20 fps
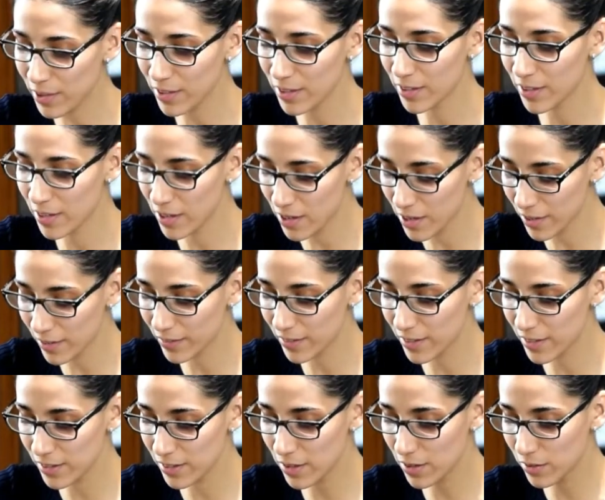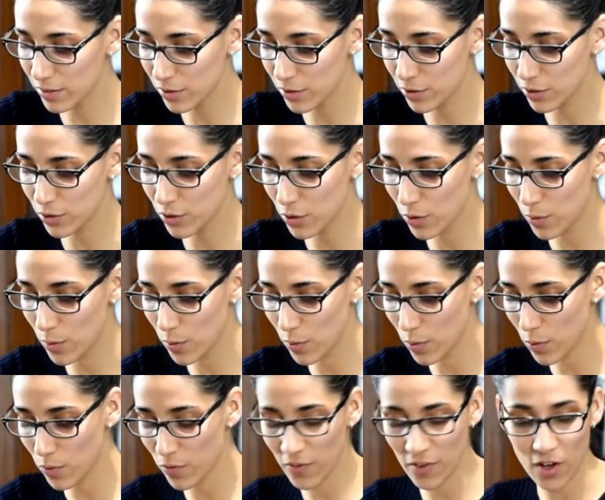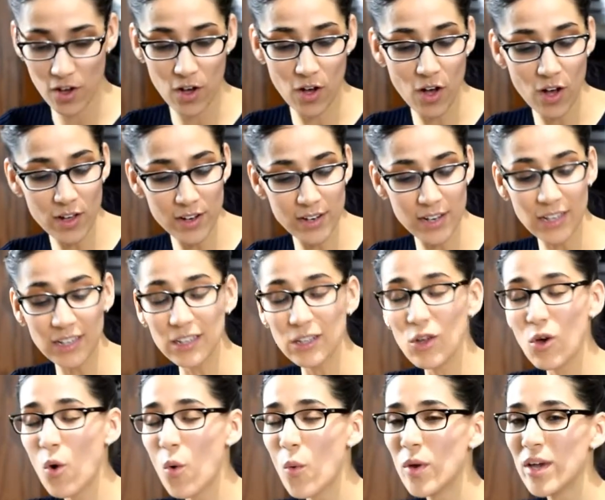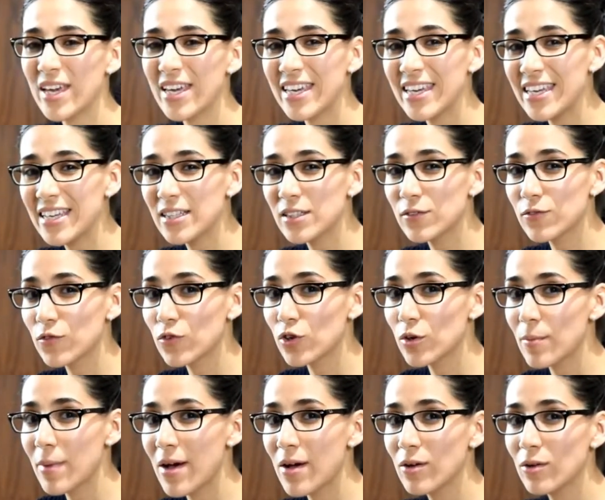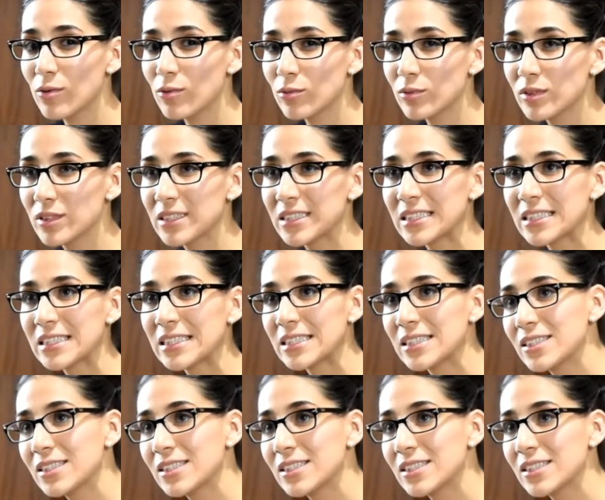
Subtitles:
we're gonna cook this on the stove on low heat for about,